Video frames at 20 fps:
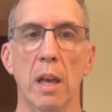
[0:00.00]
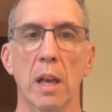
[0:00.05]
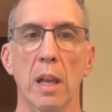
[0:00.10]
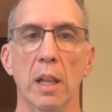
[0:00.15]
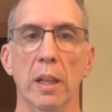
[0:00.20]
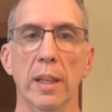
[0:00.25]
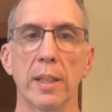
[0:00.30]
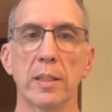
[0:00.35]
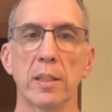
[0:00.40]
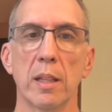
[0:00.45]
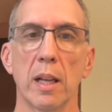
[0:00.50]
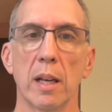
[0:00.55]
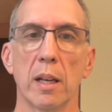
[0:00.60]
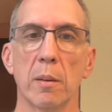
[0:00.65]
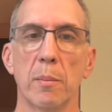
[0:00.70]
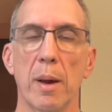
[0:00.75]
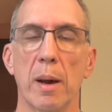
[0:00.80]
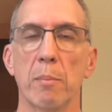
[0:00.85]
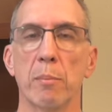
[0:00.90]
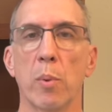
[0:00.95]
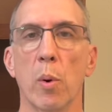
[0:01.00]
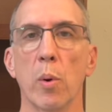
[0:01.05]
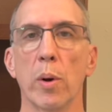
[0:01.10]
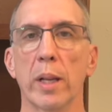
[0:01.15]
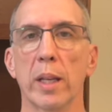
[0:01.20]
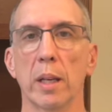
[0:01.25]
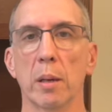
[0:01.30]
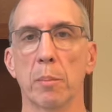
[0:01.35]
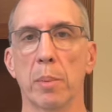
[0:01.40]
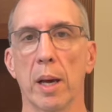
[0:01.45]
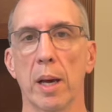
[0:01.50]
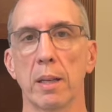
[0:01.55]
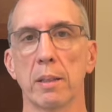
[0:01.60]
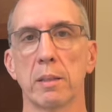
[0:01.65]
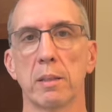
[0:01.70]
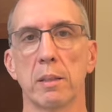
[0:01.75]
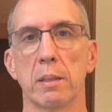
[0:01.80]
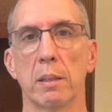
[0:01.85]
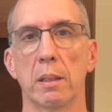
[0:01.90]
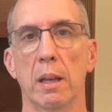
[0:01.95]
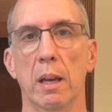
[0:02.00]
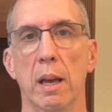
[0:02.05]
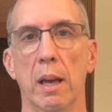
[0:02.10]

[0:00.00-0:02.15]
Let's talk about boarding a bus.